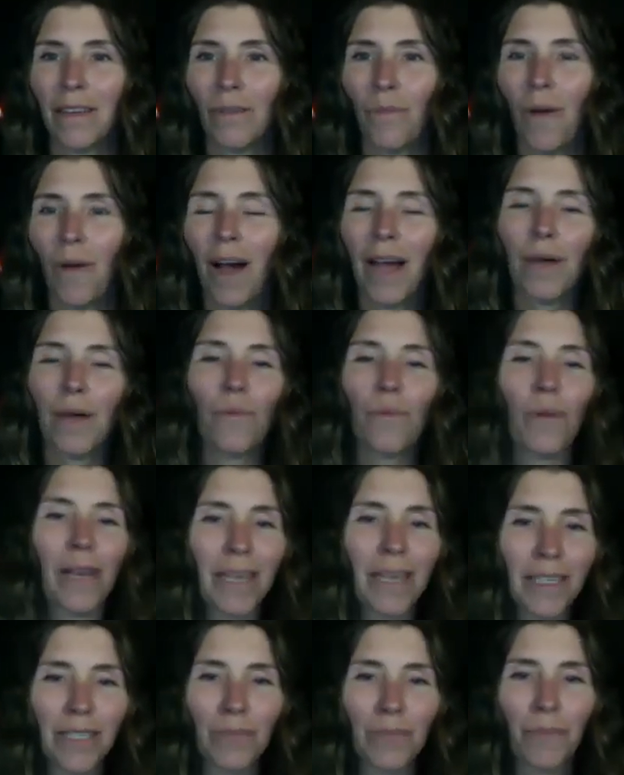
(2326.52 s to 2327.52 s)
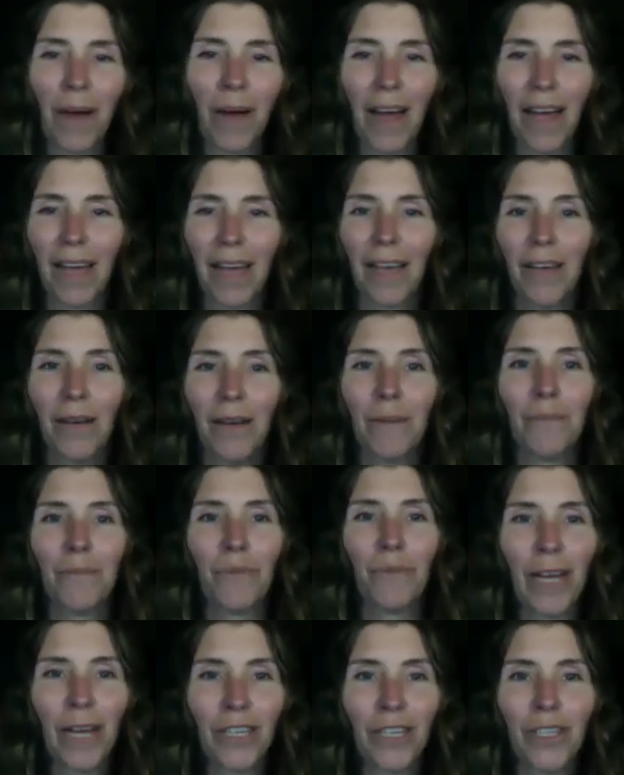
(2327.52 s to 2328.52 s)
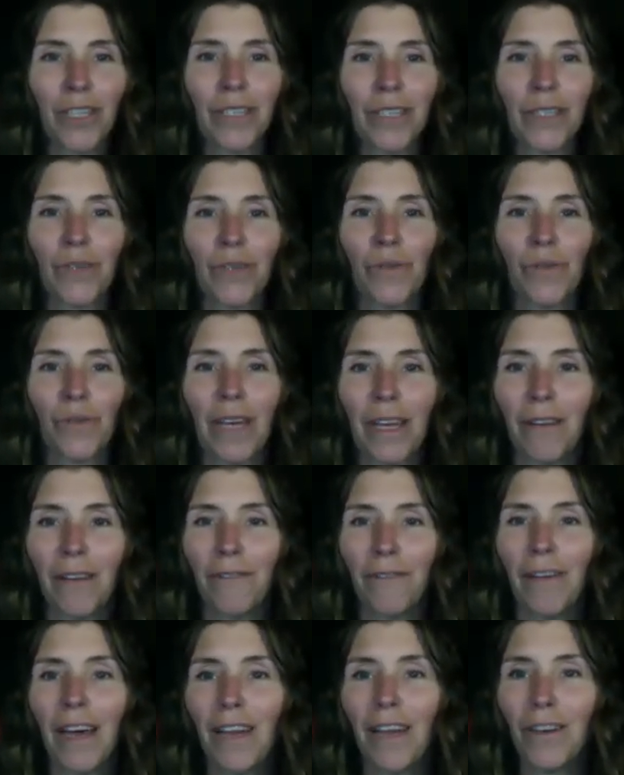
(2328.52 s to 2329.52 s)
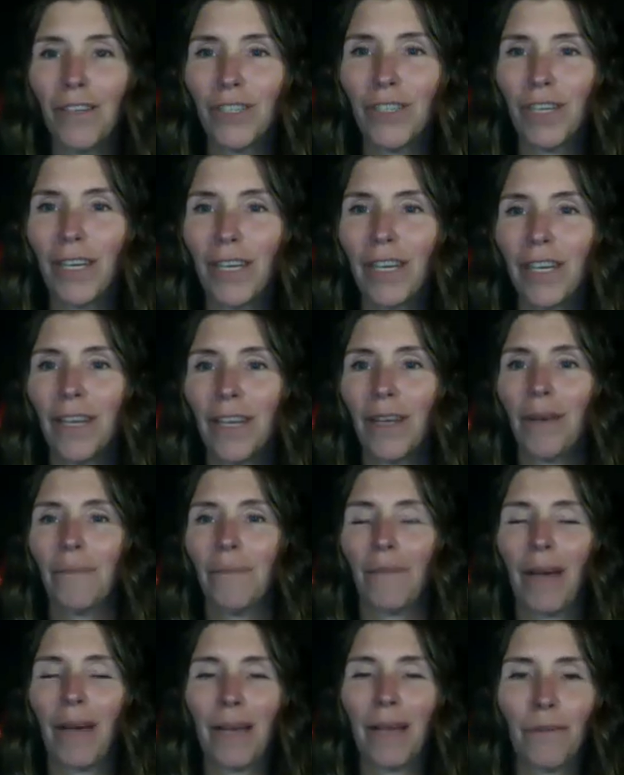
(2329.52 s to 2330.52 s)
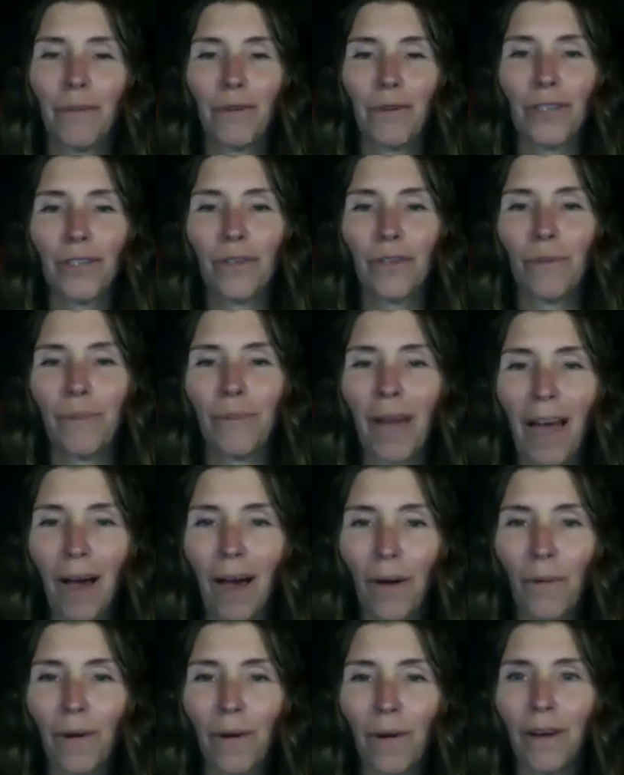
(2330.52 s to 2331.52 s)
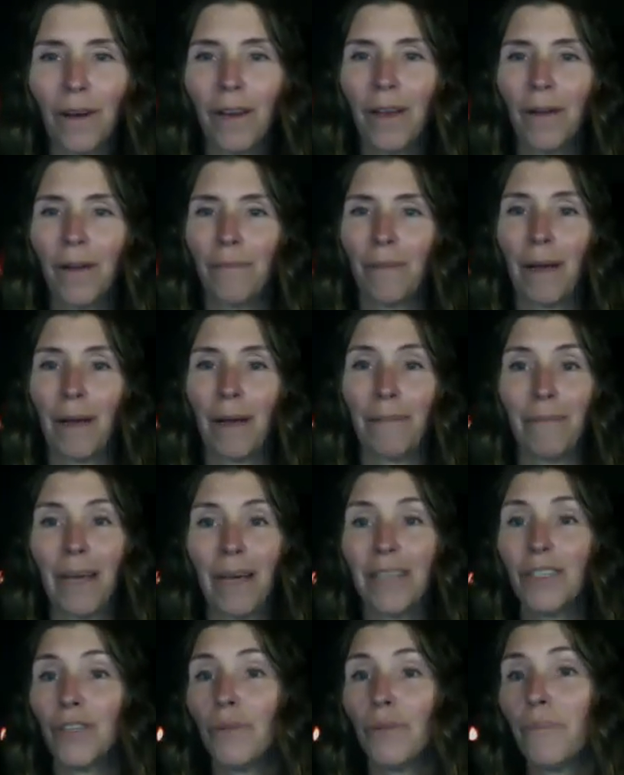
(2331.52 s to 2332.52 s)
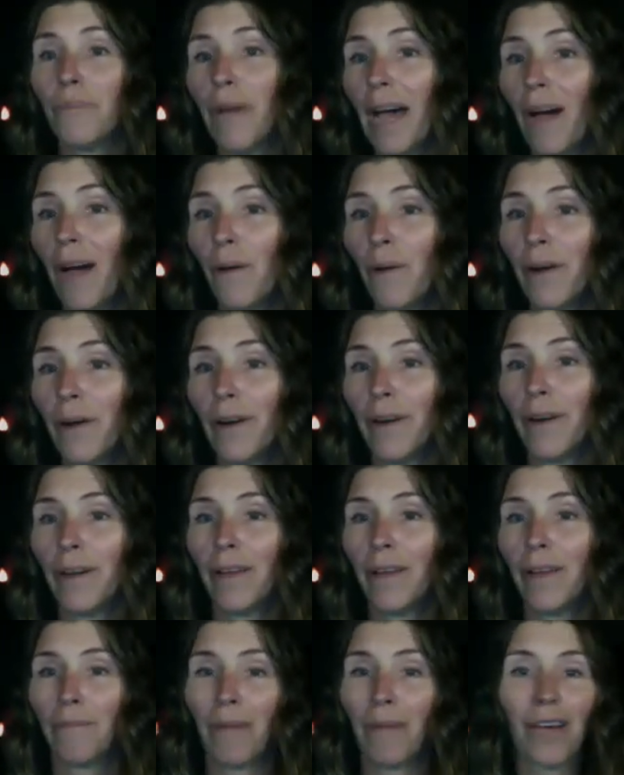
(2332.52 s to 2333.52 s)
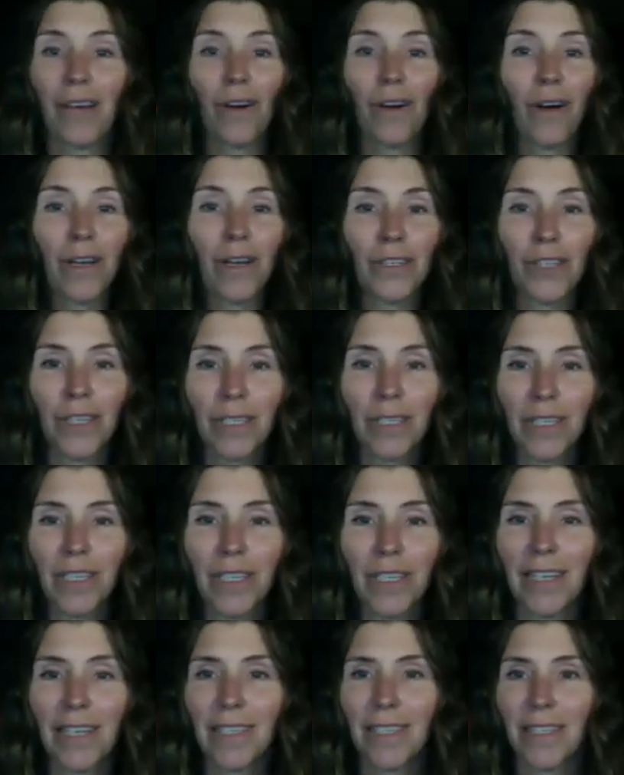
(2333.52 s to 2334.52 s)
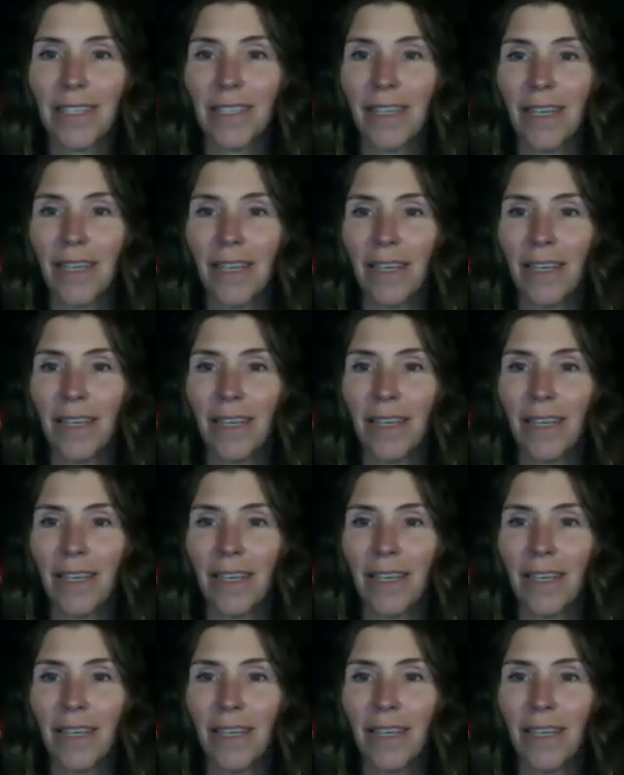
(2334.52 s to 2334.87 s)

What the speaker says: waste my precious creative energy, my emotional power, my mental power, my consciousness,